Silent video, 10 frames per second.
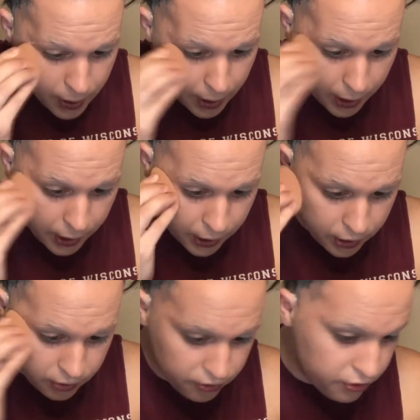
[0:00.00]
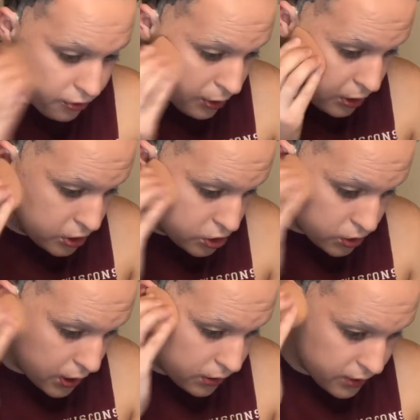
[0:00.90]
of
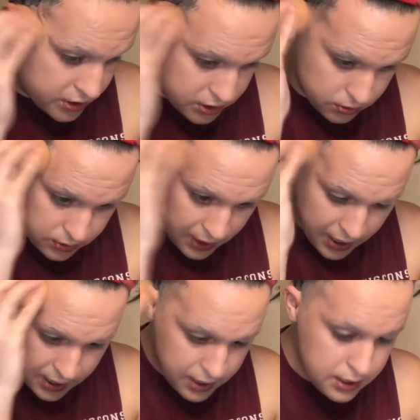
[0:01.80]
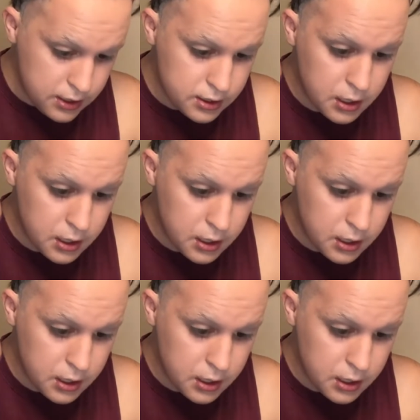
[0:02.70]
Drag Race UK.